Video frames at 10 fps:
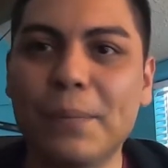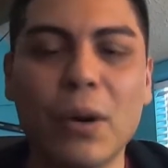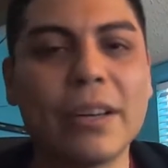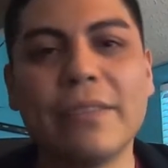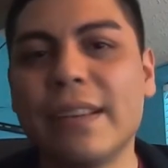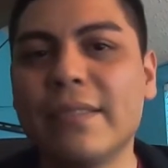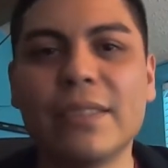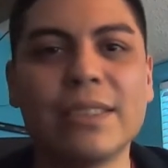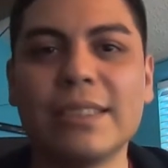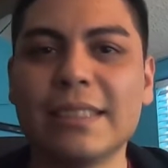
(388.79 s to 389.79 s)
party
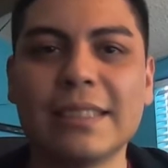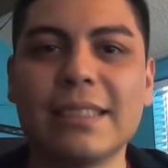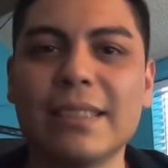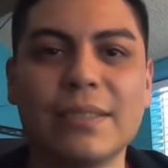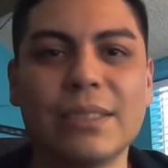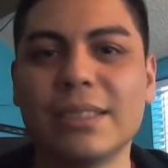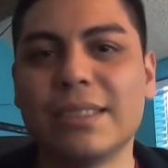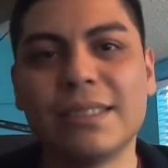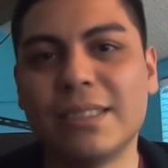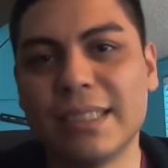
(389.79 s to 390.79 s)
favors and stuff,
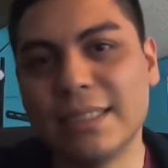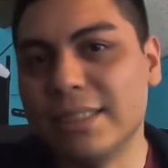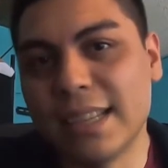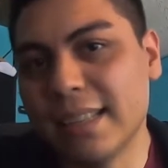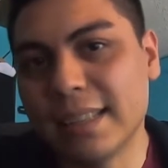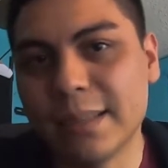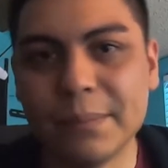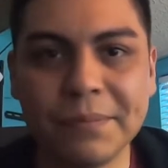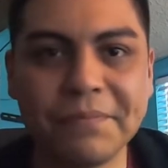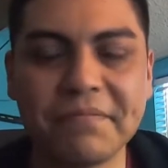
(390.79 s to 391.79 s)
just to entertain
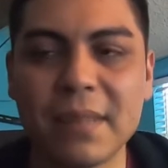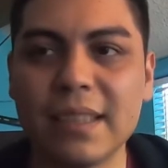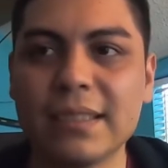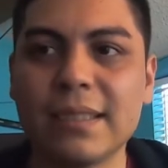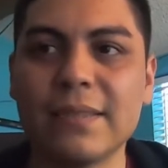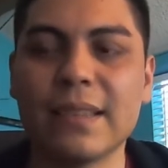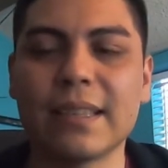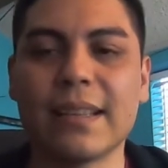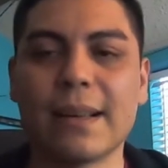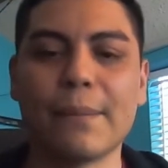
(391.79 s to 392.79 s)
them and stuff
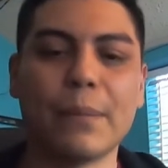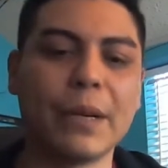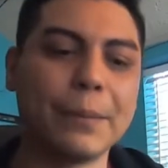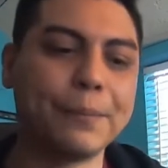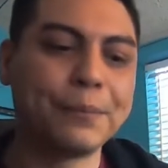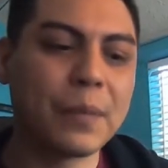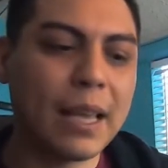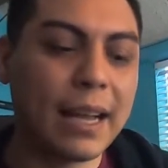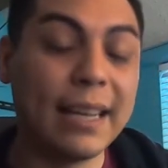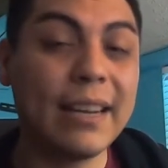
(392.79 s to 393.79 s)
like that. But
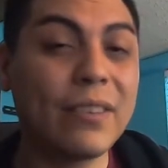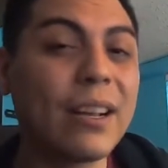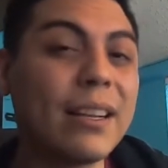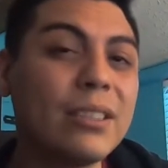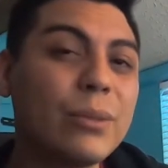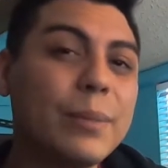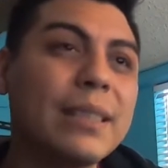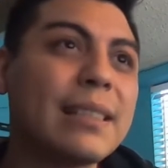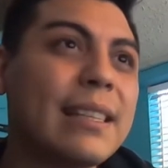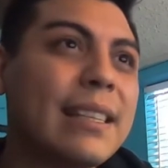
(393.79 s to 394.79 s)
I never got into it
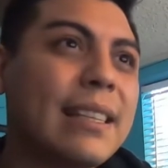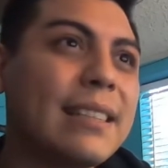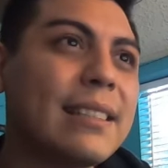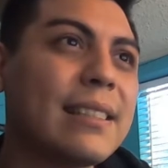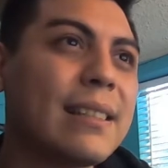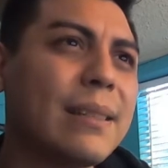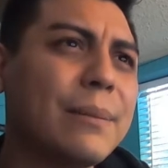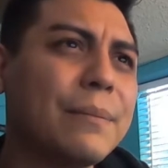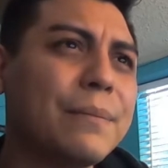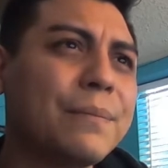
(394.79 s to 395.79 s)
because I didn't
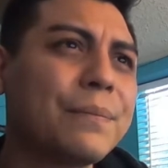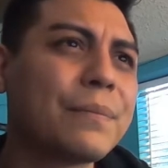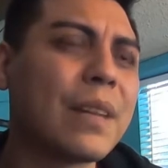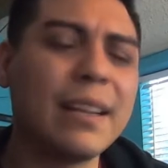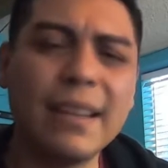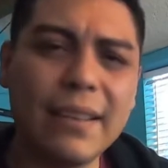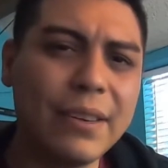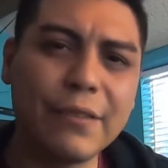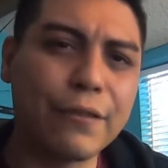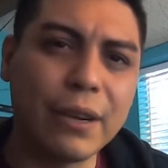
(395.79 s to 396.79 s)
have
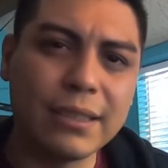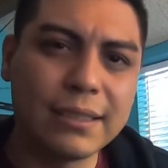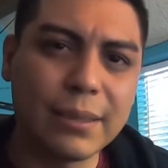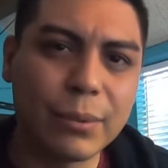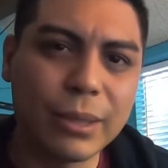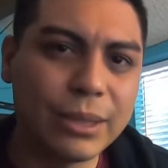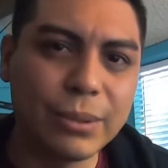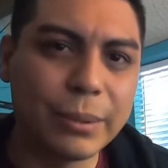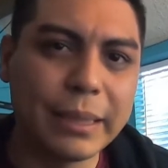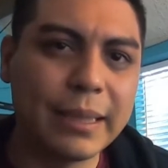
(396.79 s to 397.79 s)
any friends that were
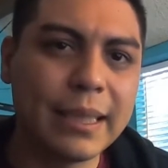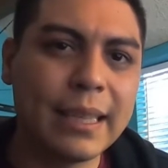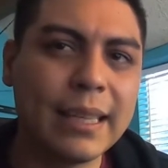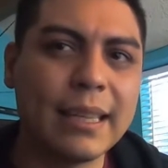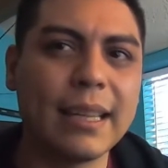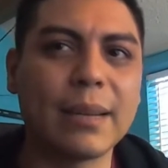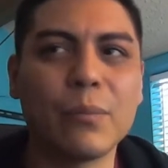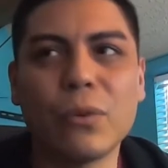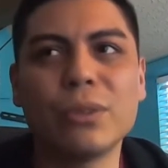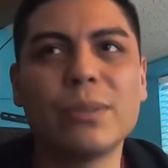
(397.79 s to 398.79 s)
into it. Like,
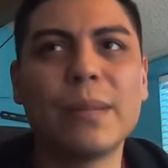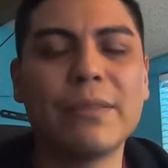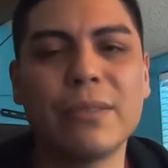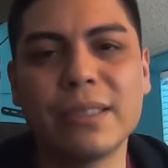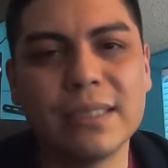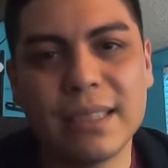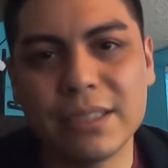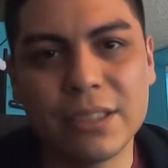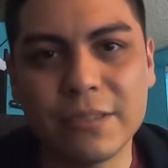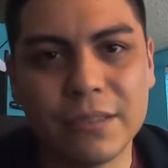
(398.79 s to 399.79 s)
most of my friends like
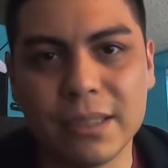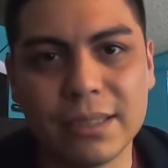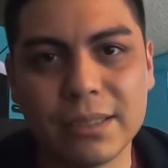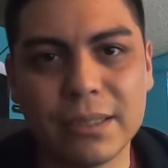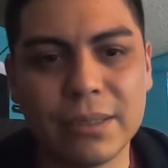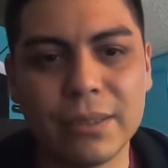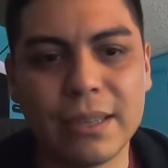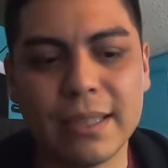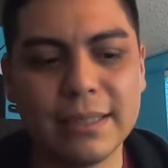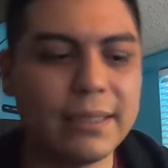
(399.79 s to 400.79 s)
shuffling, so
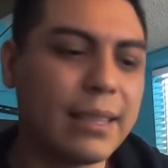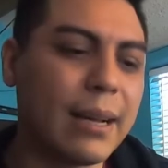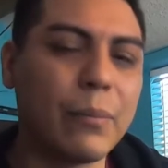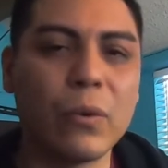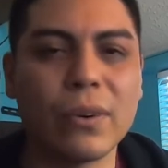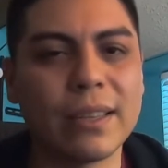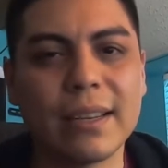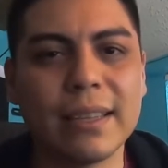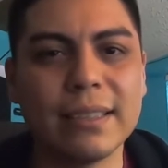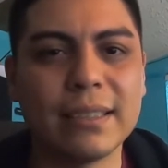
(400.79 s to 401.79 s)
I did that more
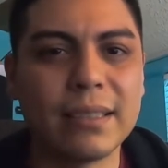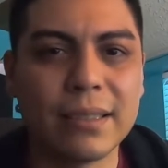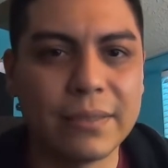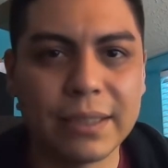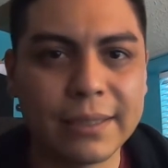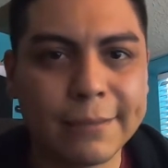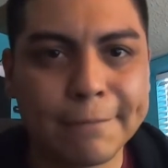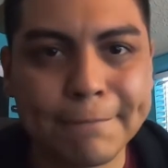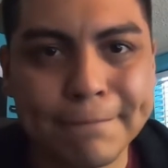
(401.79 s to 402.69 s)
than I did gloving.